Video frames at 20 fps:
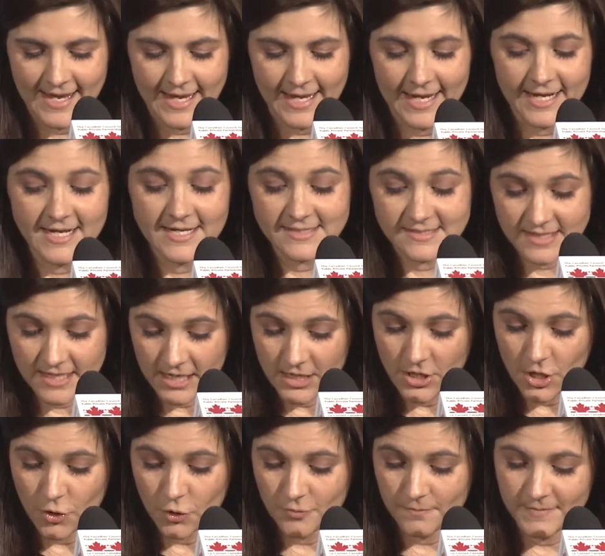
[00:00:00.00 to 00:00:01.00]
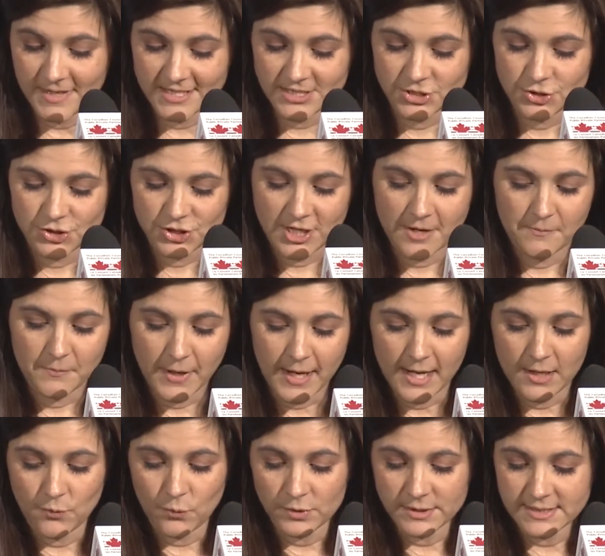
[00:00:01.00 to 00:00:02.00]
In his keynote, Minister
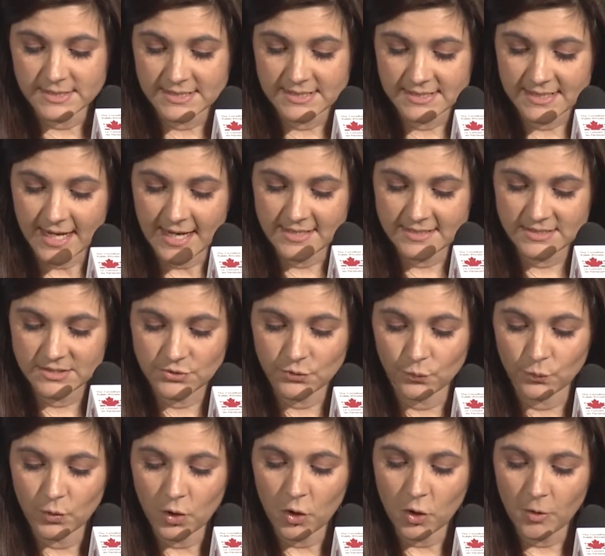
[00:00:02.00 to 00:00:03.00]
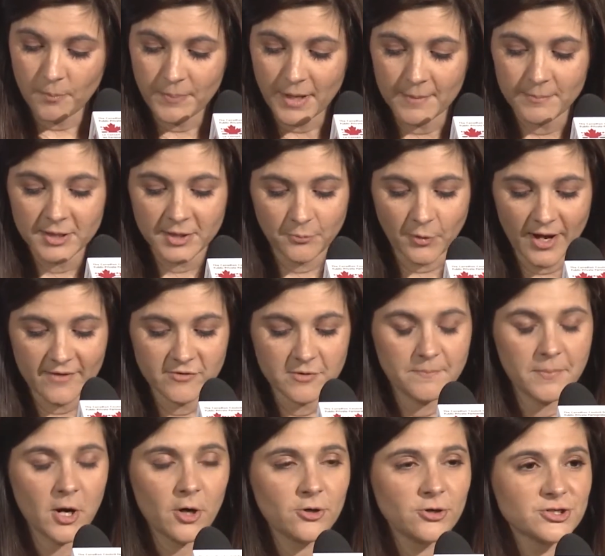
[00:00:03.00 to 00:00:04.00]
Champagne will discuss the role public private
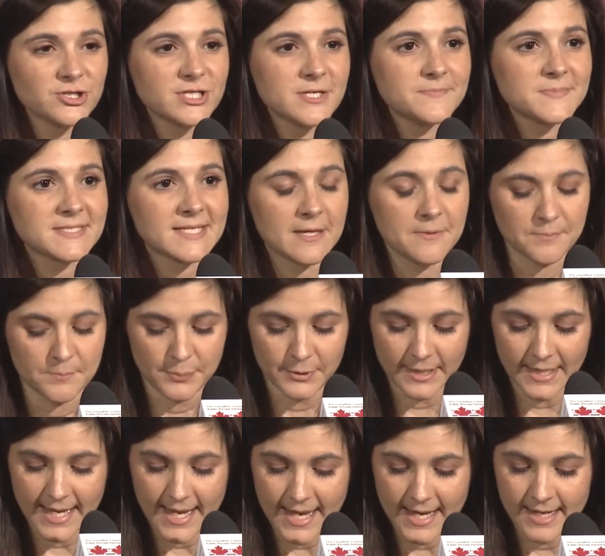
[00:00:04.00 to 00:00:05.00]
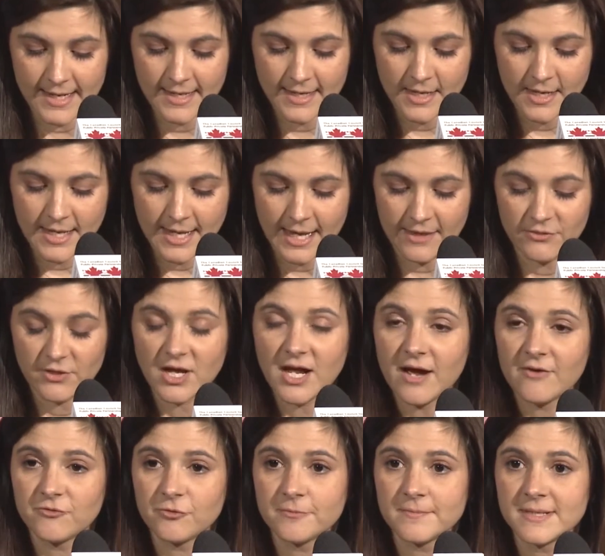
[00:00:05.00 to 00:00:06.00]
partnerships can play in the
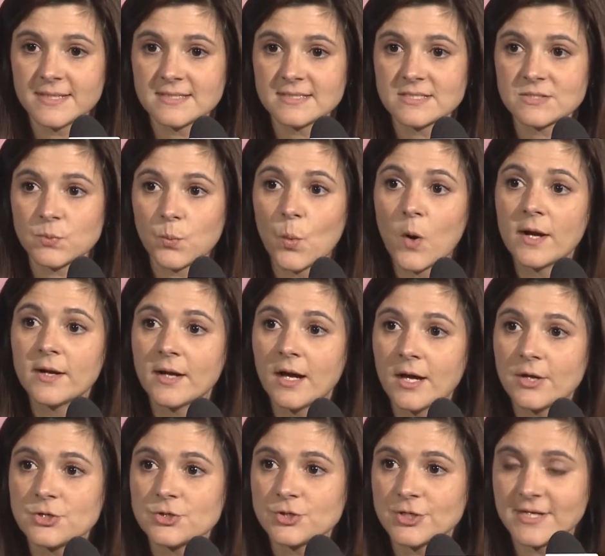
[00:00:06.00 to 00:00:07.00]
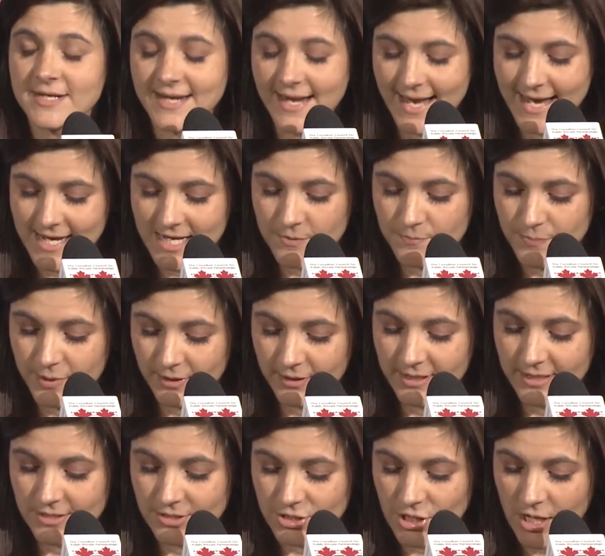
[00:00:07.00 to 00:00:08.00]
government's $180
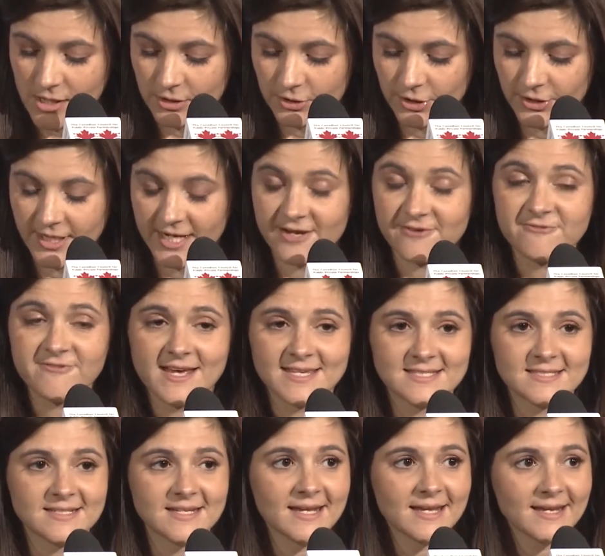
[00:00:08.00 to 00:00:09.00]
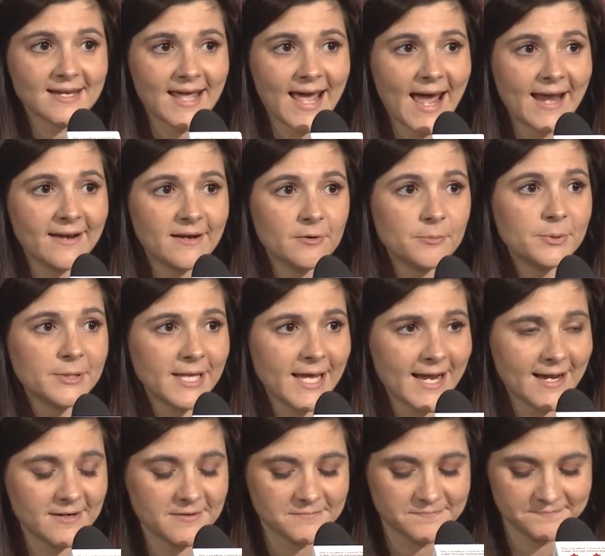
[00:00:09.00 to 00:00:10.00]
billion Investing in Canada
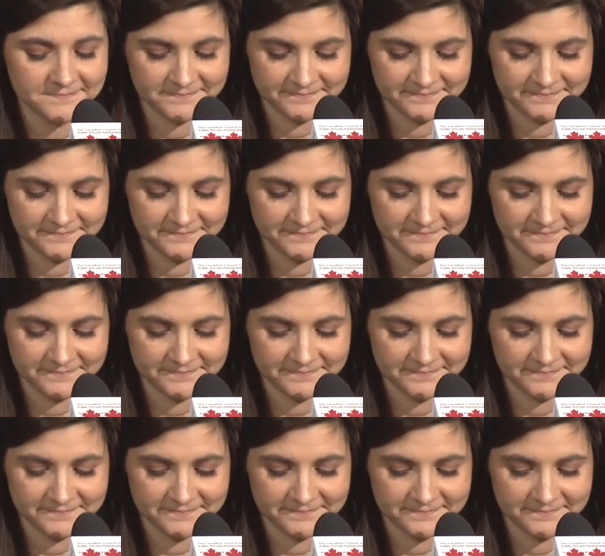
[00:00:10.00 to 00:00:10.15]
plan.